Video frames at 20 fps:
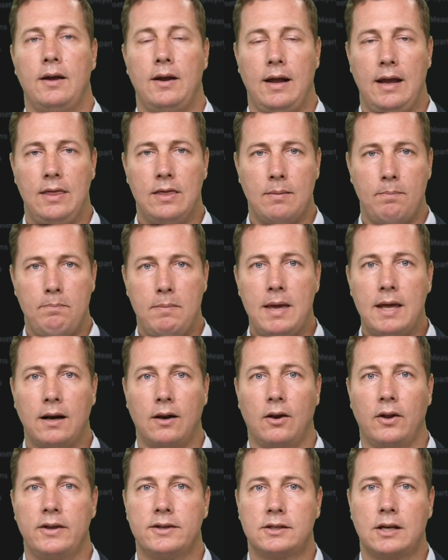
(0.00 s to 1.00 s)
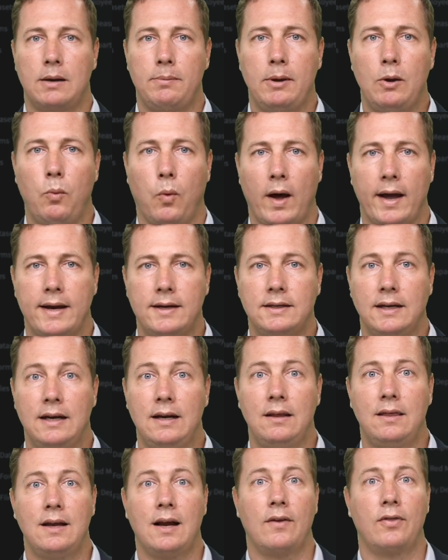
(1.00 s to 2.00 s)
in the middle is going to be white,
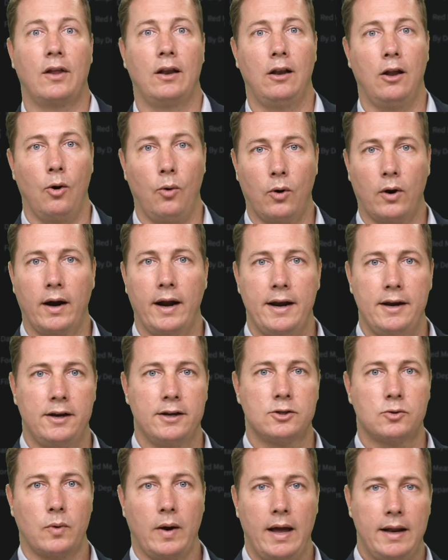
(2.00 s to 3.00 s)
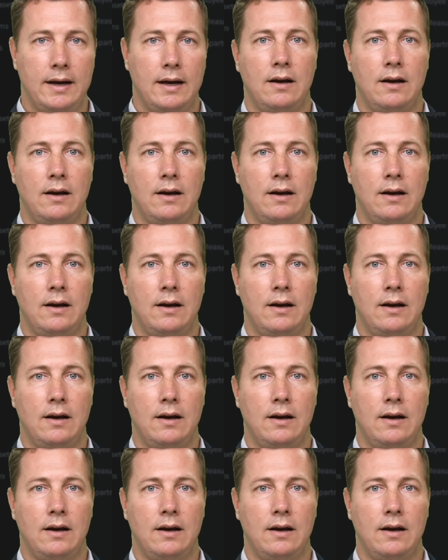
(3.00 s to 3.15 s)
anything on the lower end is red,